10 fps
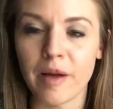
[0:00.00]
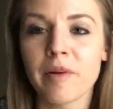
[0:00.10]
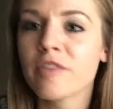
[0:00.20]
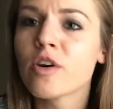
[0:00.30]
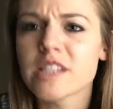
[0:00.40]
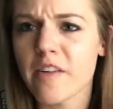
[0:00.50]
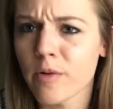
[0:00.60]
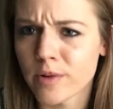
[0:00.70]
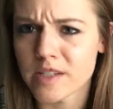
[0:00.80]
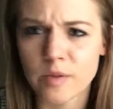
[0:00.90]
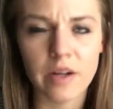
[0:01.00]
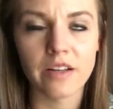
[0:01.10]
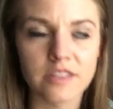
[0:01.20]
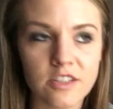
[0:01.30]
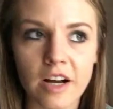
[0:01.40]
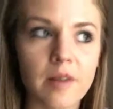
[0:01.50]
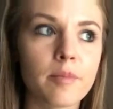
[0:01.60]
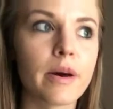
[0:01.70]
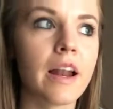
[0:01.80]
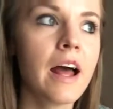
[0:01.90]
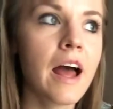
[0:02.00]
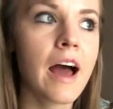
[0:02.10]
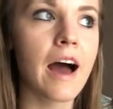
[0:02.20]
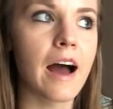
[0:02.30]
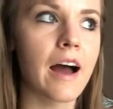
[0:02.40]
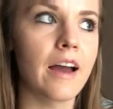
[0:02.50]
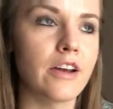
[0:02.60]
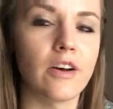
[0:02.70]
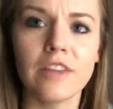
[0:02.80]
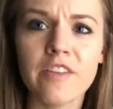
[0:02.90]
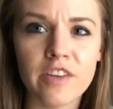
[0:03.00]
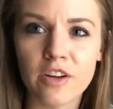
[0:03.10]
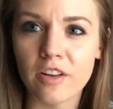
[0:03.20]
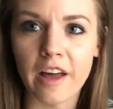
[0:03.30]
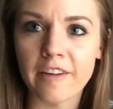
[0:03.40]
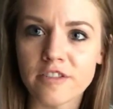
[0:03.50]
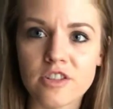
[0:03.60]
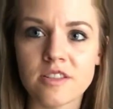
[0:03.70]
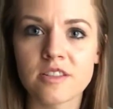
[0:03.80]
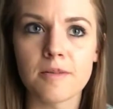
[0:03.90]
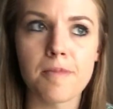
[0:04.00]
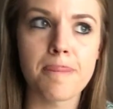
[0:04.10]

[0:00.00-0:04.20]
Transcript: I mean, of course, every once in a while it's great, but you know, living your life just